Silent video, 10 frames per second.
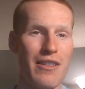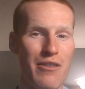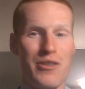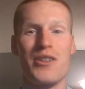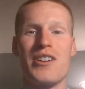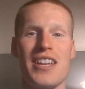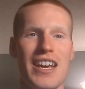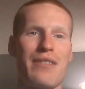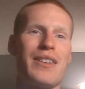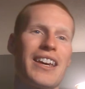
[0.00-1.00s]
30,
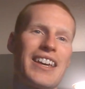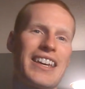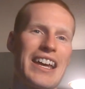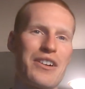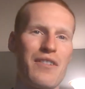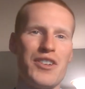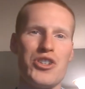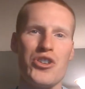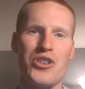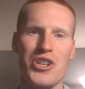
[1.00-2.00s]
I think, Ken Griffey
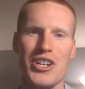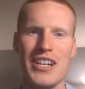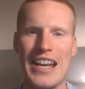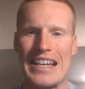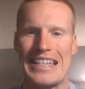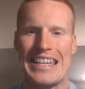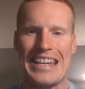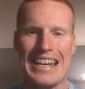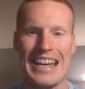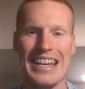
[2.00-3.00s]
Jr. in
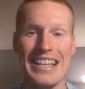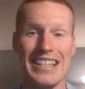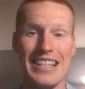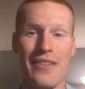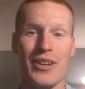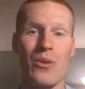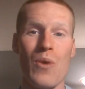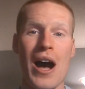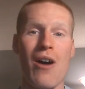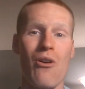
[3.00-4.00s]
1997.
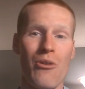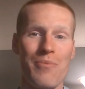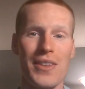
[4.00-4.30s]
Wow.